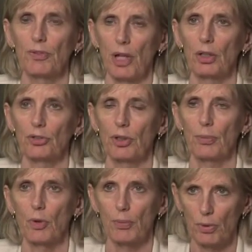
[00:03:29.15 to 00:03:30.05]
of culture
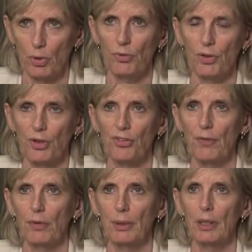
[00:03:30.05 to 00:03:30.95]
more important than it's
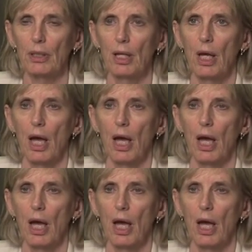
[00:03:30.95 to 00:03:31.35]
ever been.